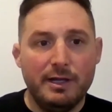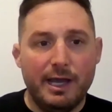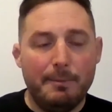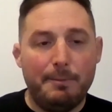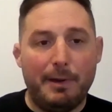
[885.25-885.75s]

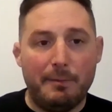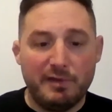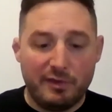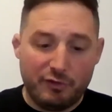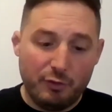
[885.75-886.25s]
and pumps
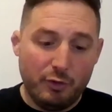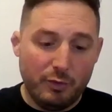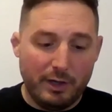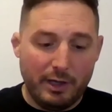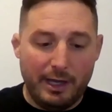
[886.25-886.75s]
it
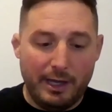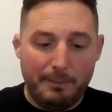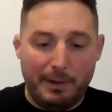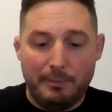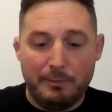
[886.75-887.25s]
through a uh,
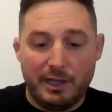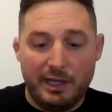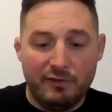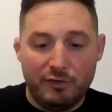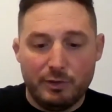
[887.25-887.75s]
pump
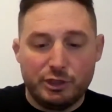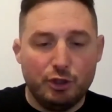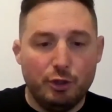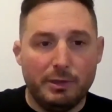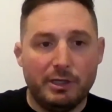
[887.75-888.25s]
into a
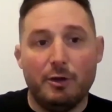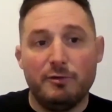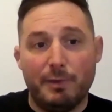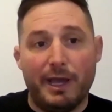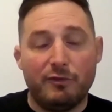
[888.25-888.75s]
tube and goes
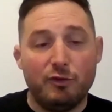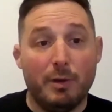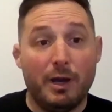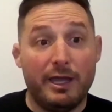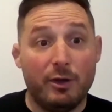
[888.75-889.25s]
back through
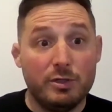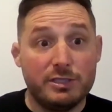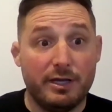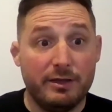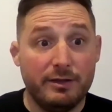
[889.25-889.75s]
my
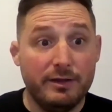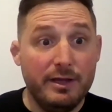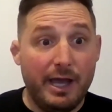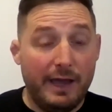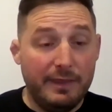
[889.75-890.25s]
aorta,
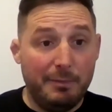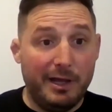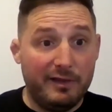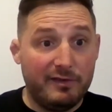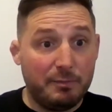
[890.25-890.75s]
and the
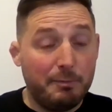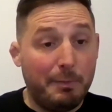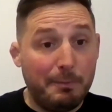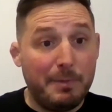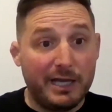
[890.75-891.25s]
blood's
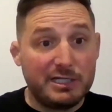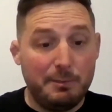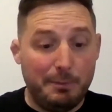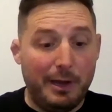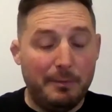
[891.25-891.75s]
actually
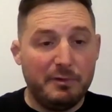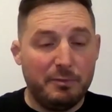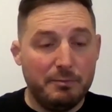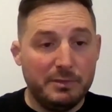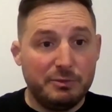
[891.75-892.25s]
pumped
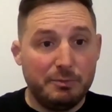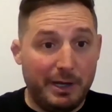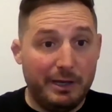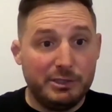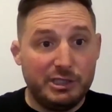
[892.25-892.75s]

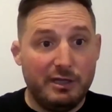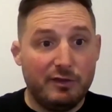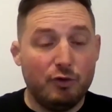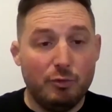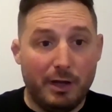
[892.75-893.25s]
by a machine
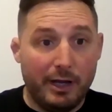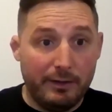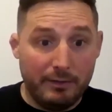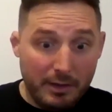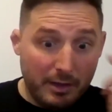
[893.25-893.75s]
through my
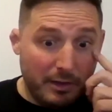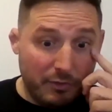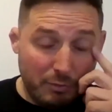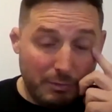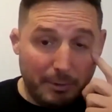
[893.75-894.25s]

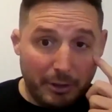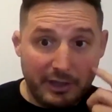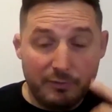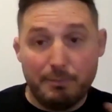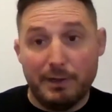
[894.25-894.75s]
through my body,
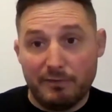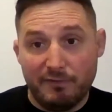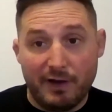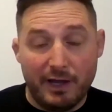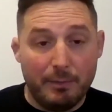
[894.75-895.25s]
but
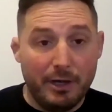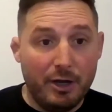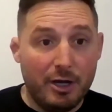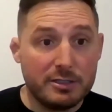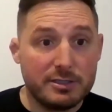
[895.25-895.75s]
via my
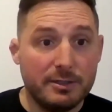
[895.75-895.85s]
heart.